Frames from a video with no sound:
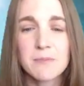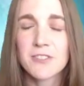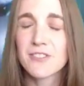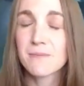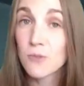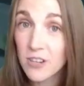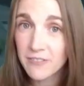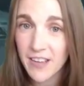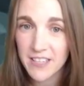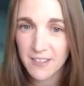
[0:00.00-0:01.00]
but she's more
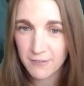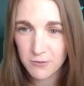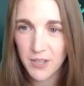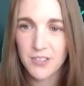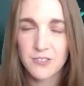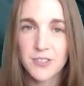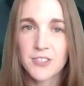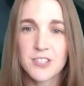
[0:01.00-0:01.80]
effective when you and your